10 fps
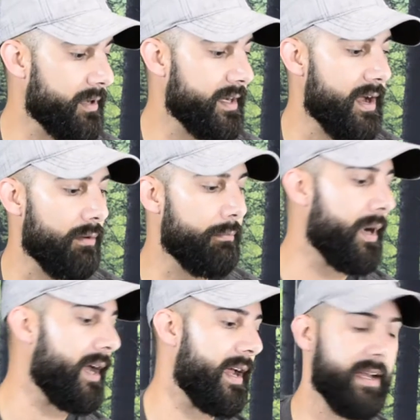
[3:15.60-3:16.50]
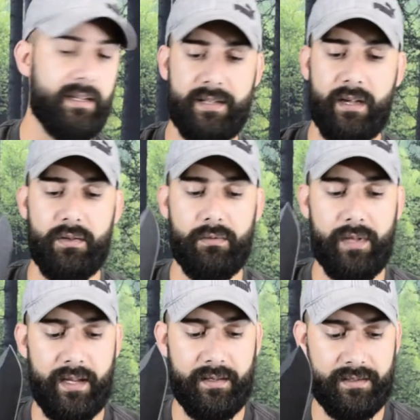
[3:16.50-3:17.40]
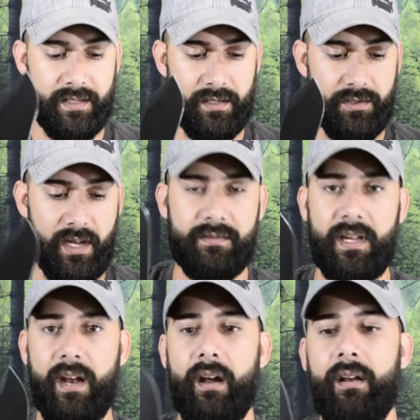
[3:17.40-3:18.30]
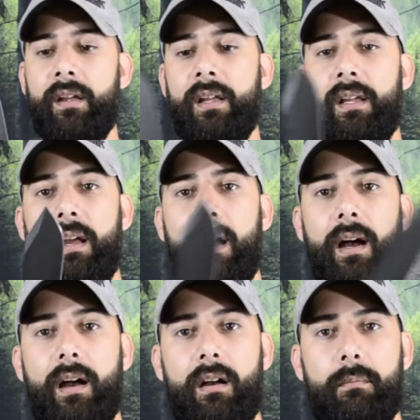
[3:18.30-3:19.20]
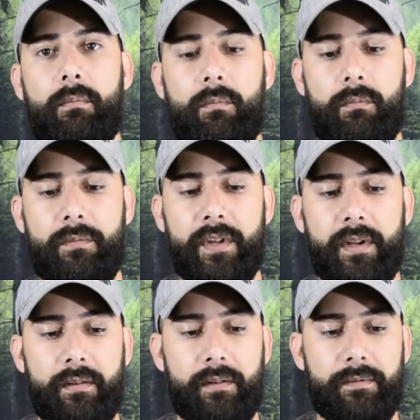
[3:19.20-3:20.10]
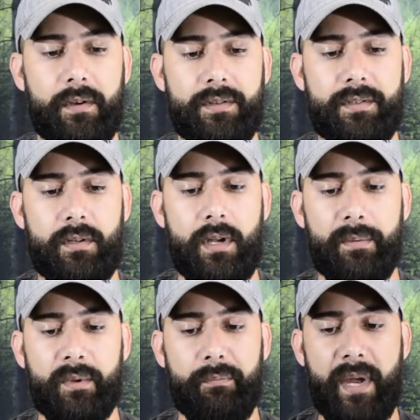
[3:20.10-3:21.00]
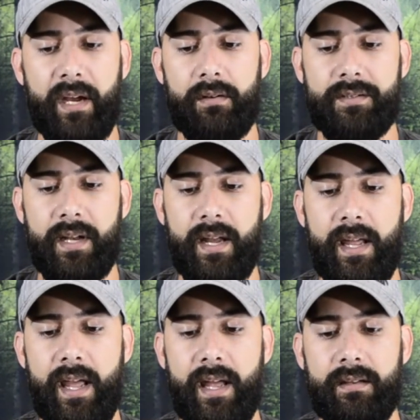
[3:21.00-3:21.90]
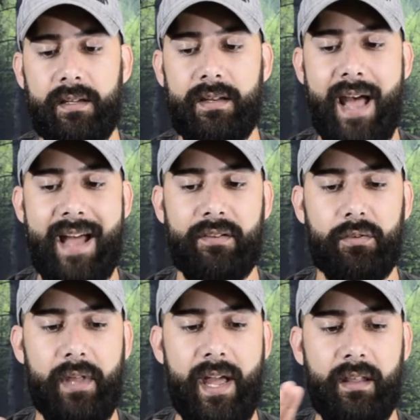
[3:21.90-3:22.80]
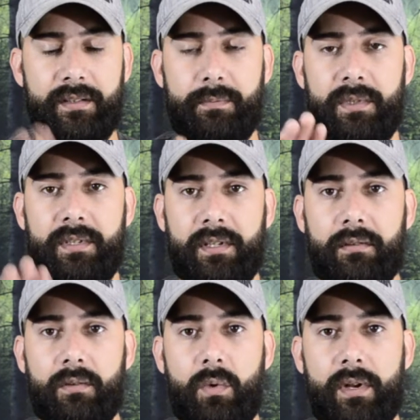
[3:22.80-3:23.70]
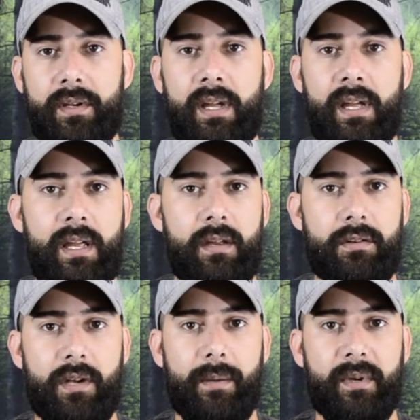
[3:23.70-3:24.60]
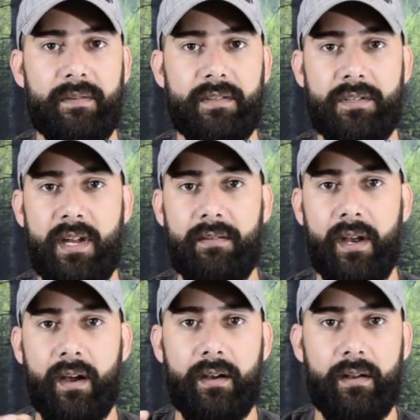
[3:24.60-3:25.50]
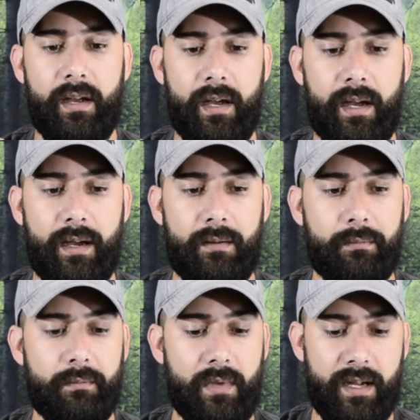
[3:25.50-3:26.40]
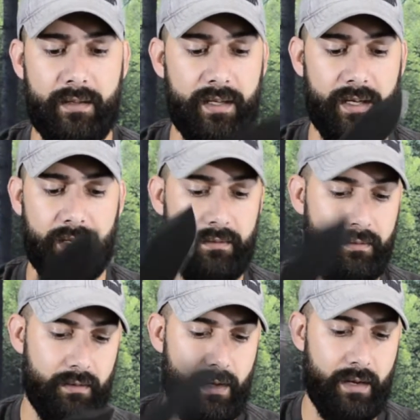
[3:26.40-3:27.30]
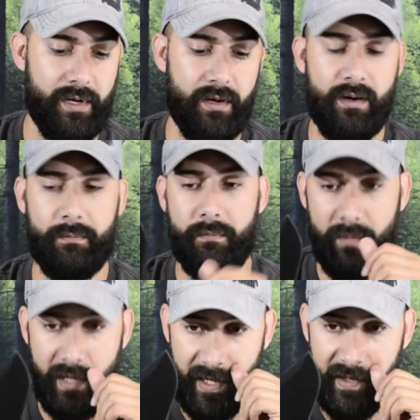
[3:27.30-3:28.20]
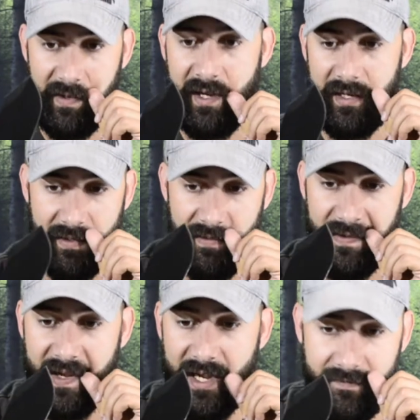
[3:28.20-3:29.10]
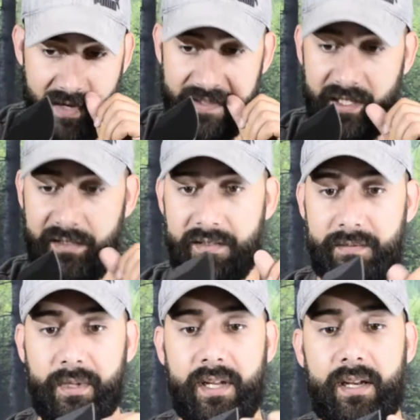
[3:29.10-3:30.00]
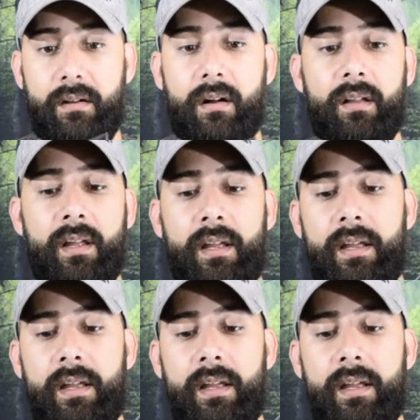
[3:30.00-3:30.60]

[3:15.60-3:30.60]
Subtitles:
me right now, but I can tell you that this thing shaves hair. The first couple of Beckers that I had did not do that. This particular one, sharp enough to shave hair. I did it on my arm, and I have not touched this blade at all,